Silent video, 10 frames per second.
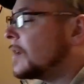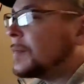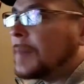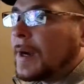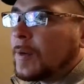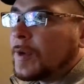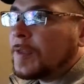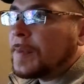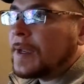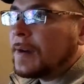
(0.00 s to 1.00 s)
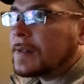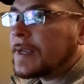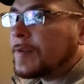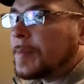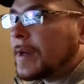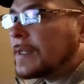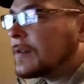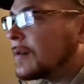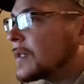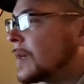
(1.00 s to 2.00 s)
Bear with me here as everybody
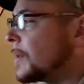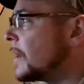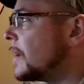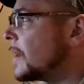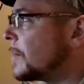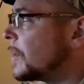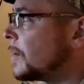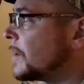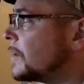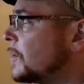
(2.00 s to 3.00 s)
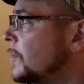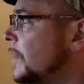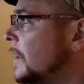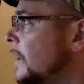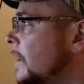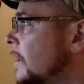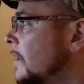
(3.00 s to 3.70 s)
starts coming on. I'm going to be